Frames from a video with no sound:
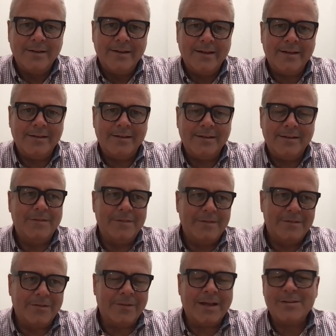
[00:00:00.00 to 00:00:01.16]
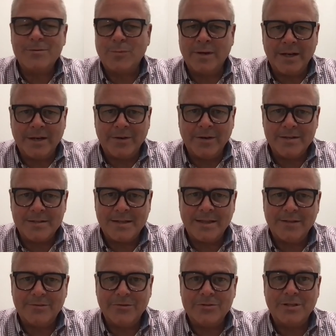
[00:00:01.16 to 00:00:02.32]
And so that's one area is I
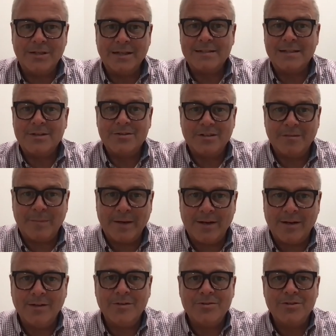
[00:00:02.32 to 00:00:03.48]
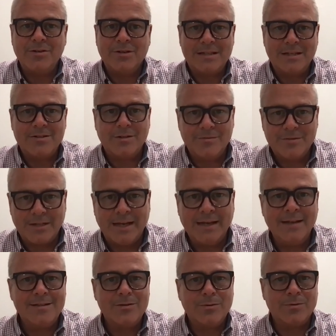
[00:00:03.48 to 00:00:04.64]
think there's an extension of biology or extension of
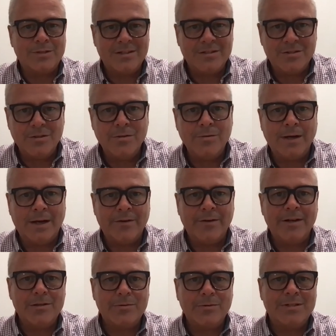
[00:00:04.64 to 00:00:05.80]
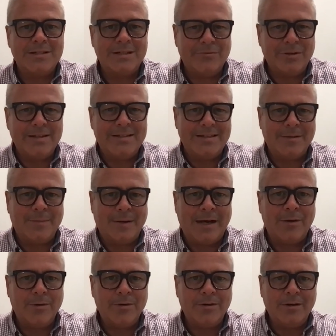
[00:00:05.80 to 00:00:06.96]
science towards these new areas. We see really see the
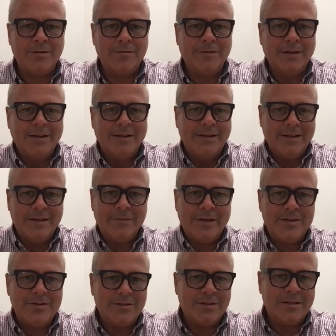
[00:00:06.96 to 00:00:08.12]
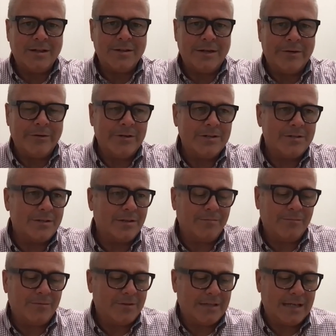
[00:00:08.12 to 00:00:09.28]
power of innovation in other areas to,
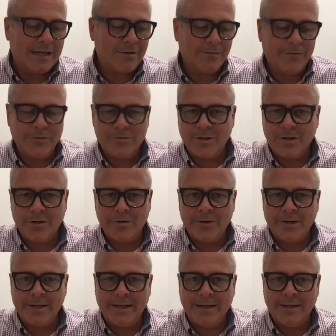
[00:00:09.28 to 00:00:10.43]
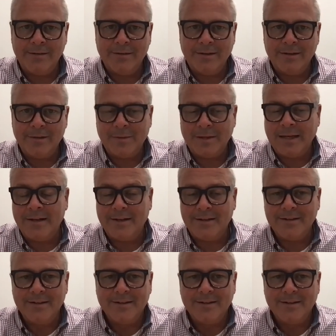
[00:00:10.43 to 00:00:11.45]
to tackle food security and, and the planet.